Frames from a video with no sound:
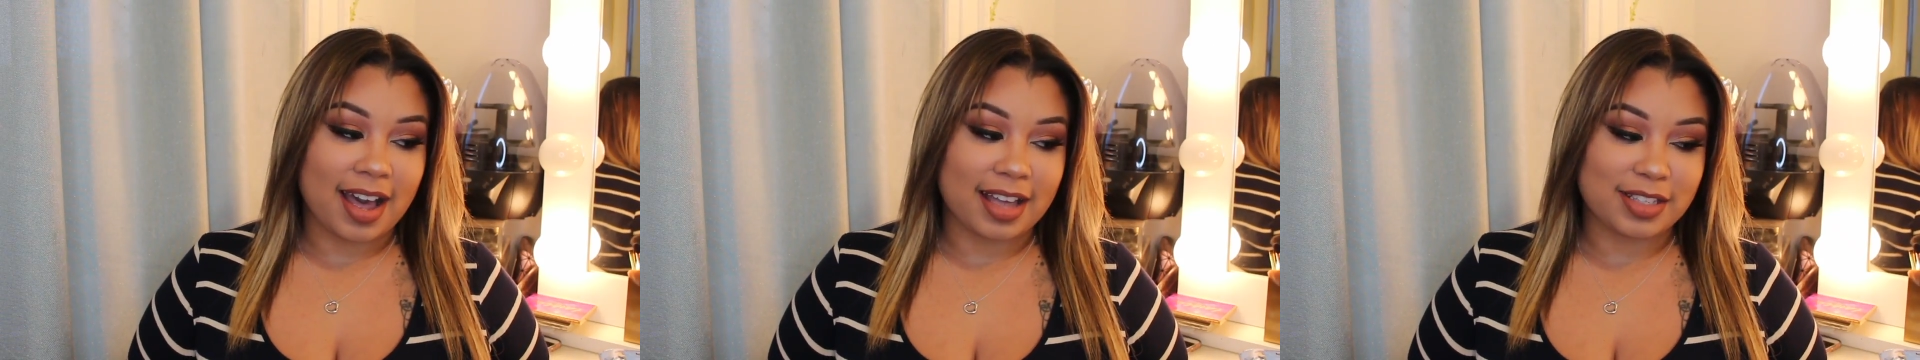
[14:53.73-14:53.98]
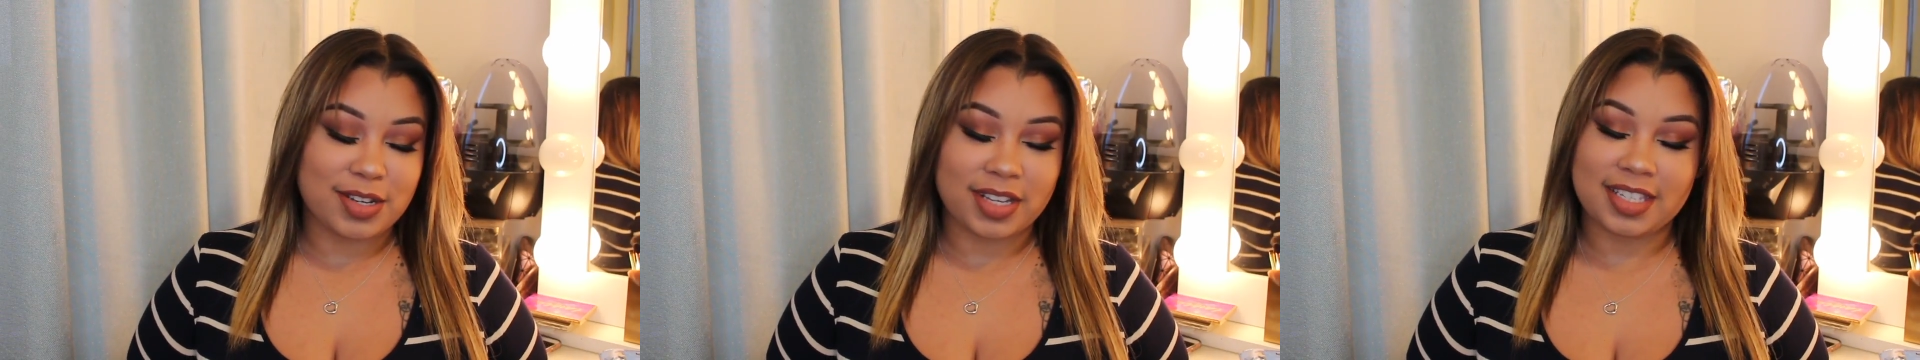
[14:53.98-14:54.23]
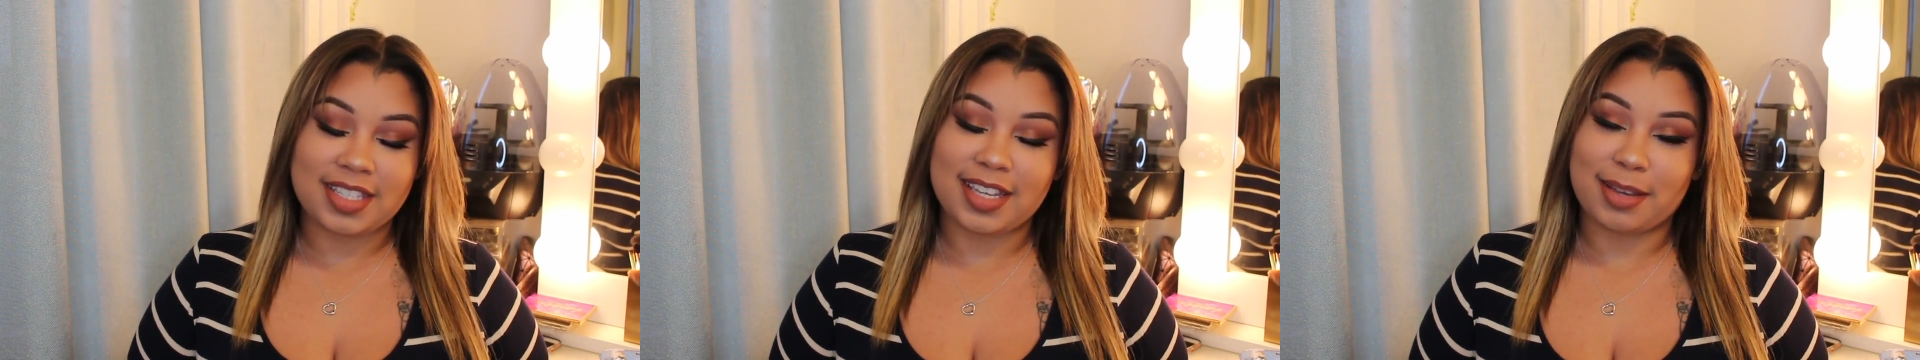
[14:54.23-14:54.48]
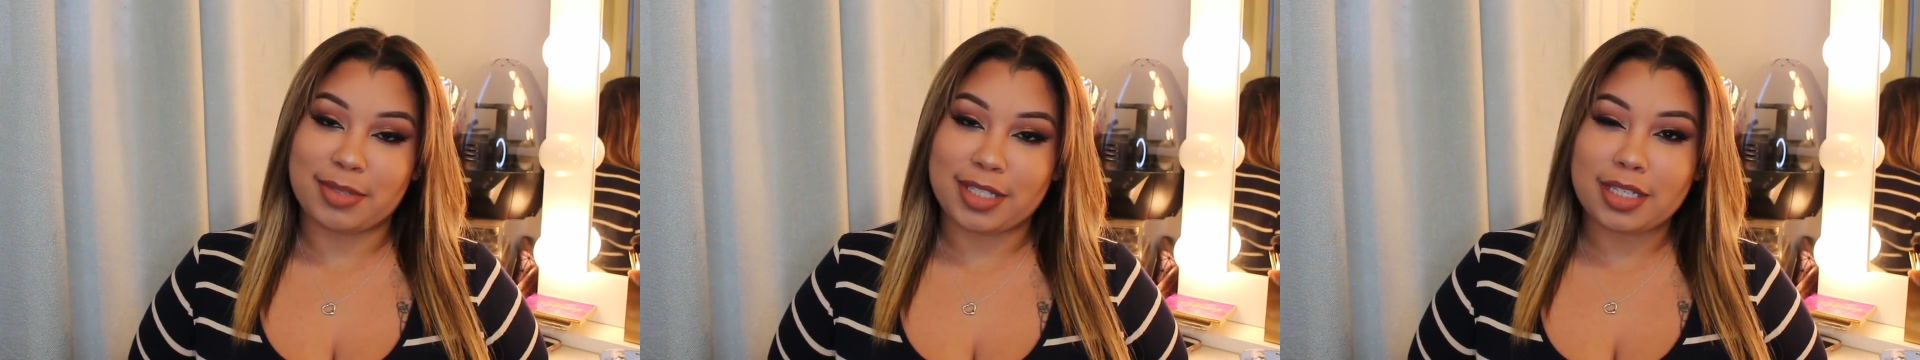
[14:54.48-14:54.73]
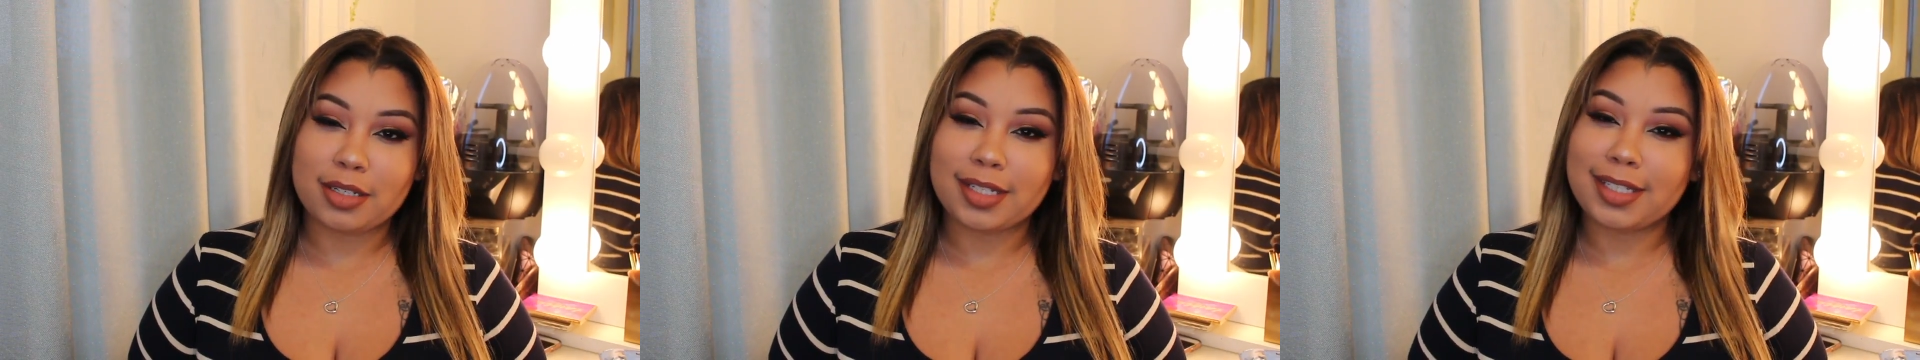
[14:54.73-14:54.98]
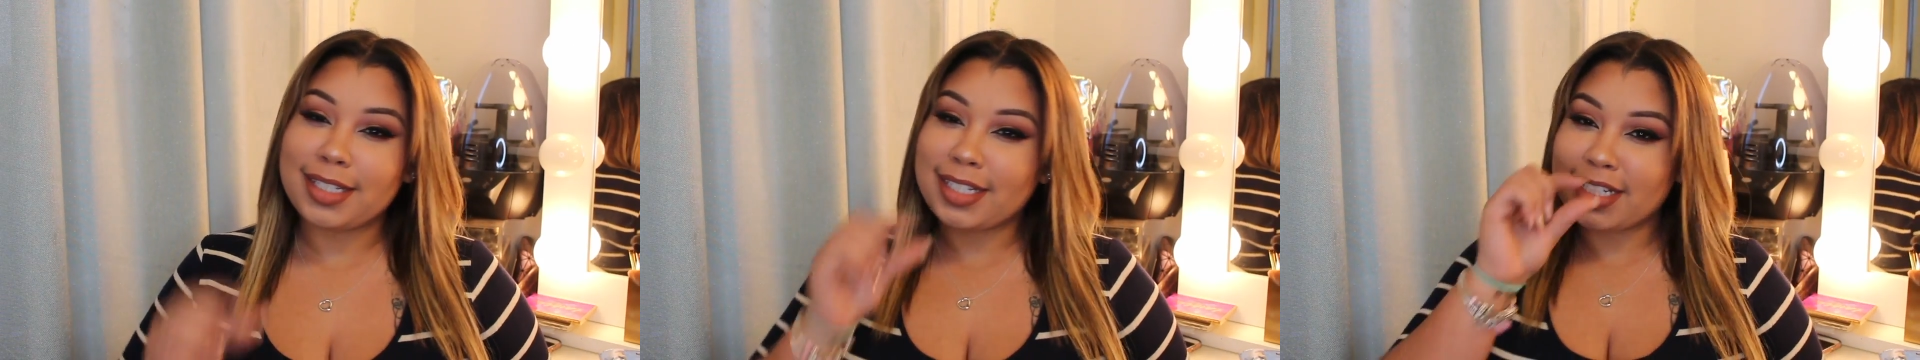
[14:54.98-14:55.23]
As you can see, I'm still
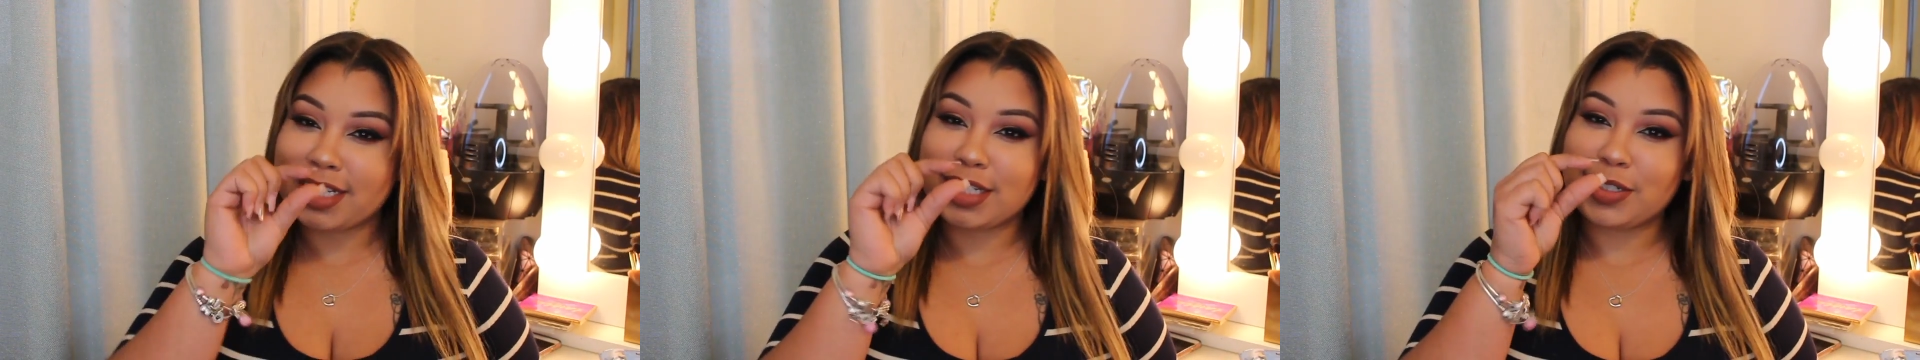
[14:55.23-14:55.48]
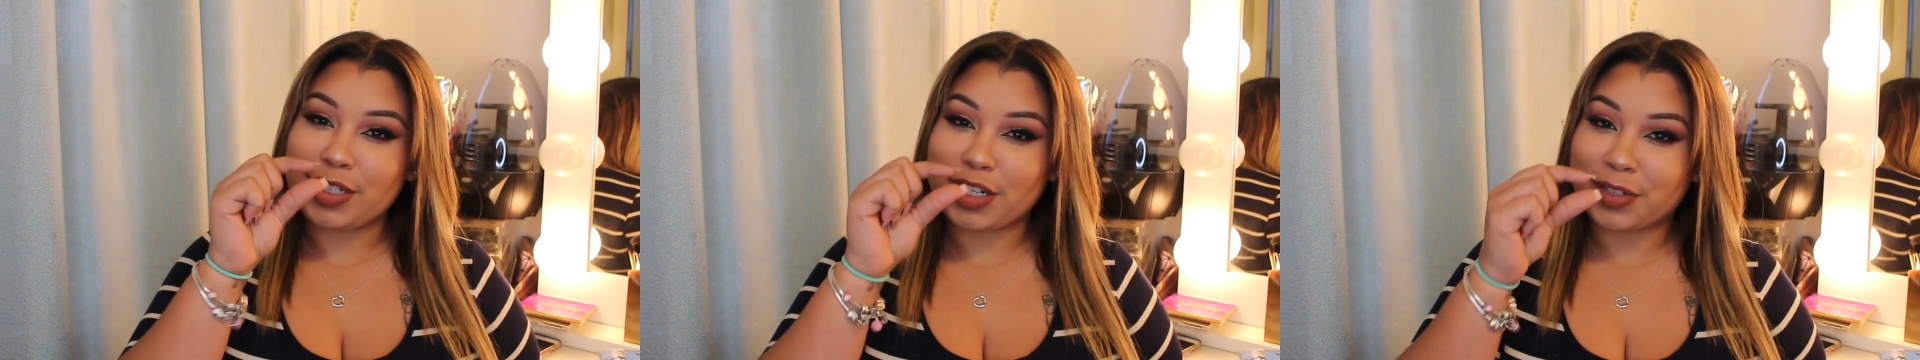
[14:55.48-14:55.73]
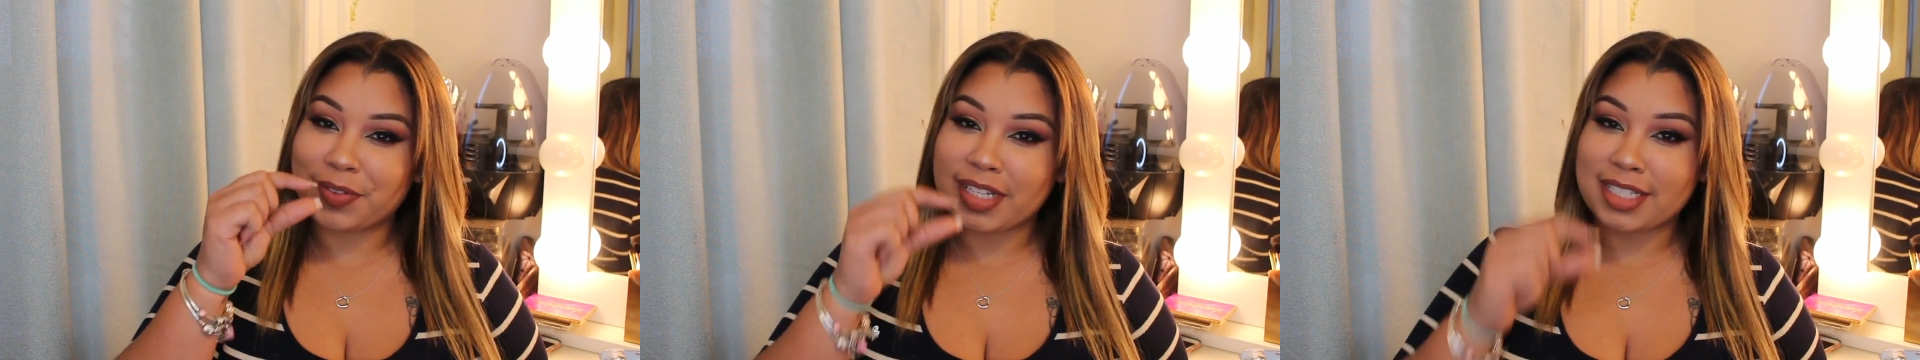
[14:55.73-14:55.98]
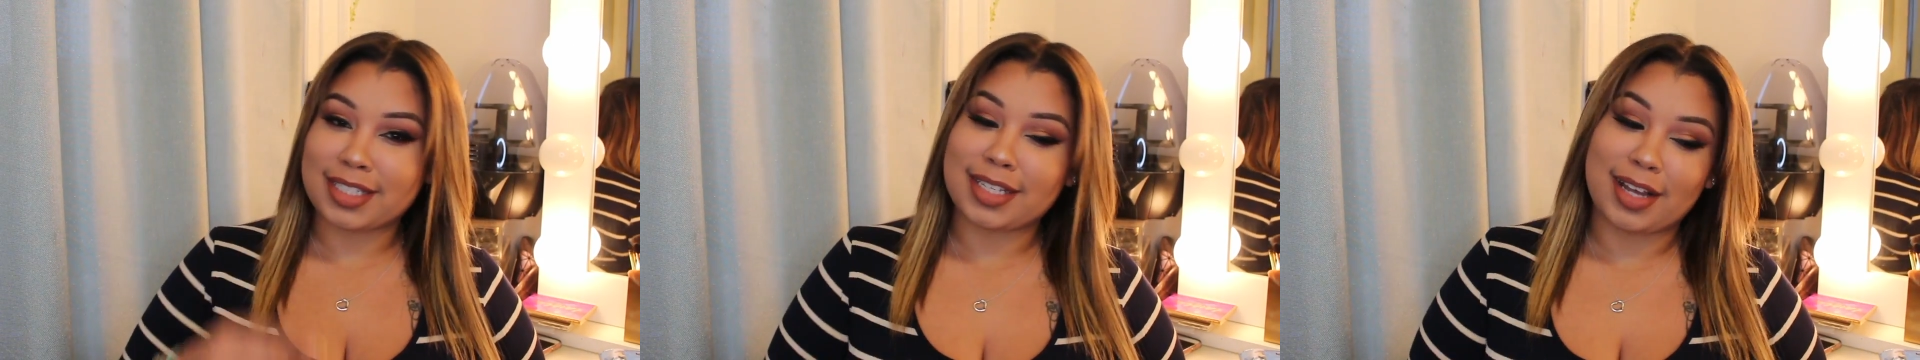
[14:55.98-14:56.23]
a little nervous.